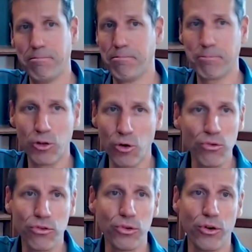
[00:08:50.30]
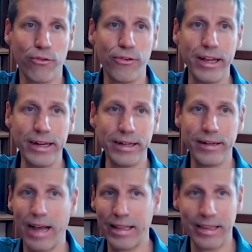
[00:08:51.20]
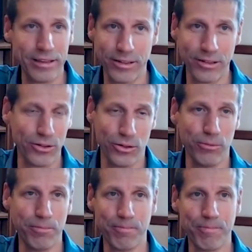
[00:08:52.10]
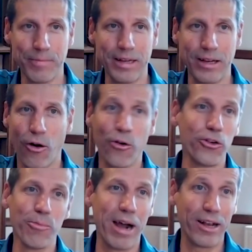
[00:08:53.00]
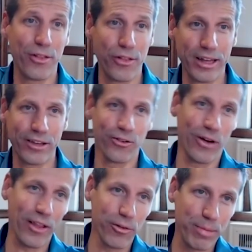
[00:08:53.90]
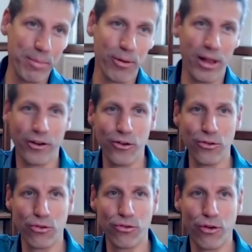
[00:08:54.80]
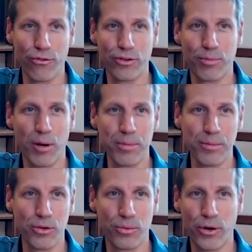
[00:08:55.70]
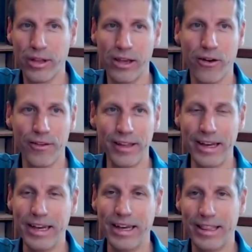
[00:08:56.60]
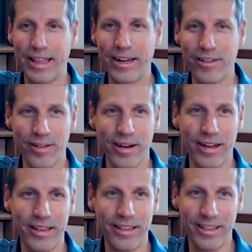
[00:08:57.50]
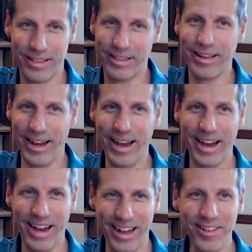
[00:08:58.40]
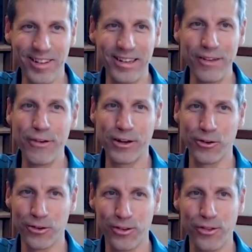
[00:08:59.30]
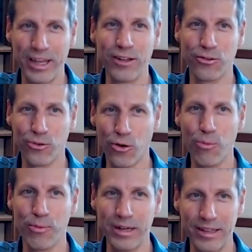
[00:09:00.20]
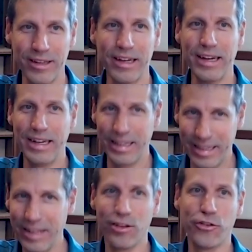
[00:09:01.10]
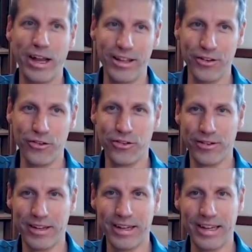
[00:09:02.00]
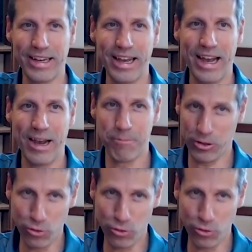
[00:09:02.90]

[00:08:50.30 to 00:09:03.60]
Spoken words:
close to your field, and or you might think, other people are going to solve the problem you're working on. That is that's a difficult thing to cope with. That's a challenge. But to